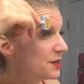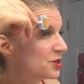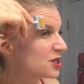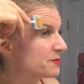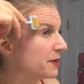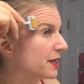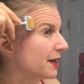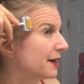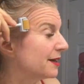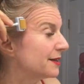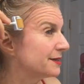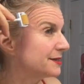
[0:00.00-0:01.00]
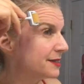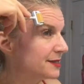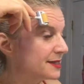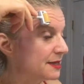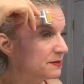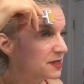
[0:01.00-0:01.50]
just because it
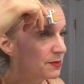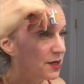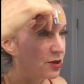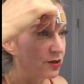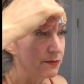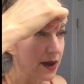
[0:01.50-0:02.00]
seems to be a good